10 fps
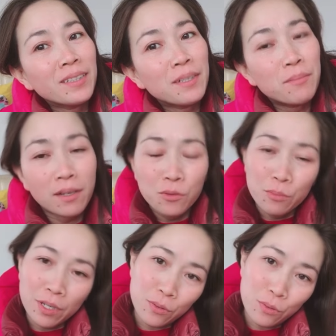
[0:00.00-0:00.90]
back to
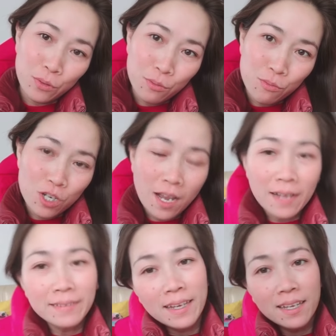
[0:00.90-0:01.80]
my YouTube
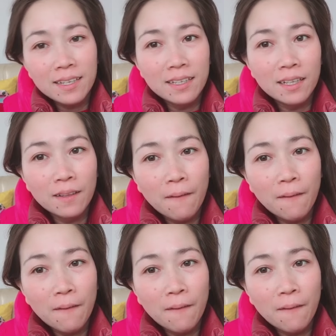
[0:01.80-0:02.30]
channel.